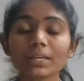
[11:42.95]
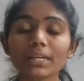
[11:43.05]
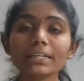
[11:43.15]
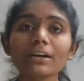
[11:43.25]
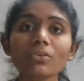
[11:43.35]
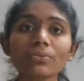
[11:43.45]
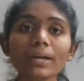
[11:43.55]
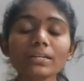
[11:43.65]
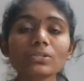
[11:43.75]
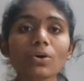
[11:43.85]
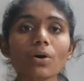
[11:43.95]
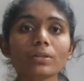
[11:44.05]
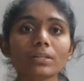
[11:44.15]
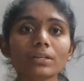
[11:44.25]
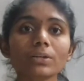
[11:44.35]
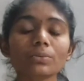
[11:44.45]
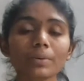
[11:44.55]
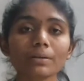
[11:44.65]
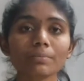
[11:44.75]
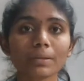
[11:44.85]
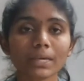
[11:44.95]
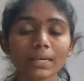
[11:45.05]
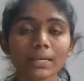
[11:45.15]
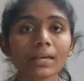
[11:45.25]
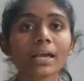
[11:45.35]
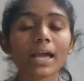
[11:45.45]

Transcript: it affects on the human being